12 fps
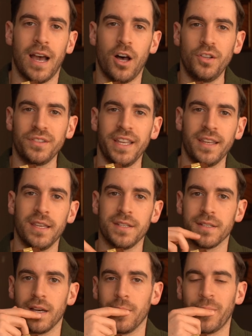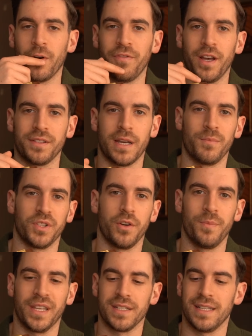I'll link his profile down
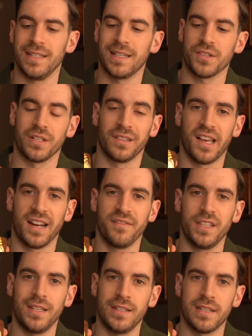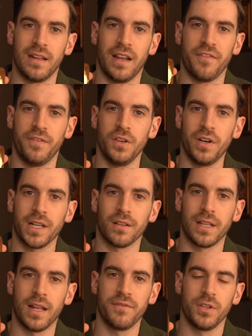below because he sells a lot of these, and I feel like a
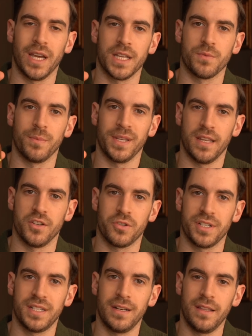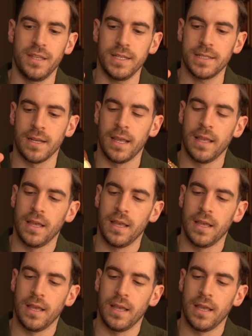lot of you guys would be interested in this.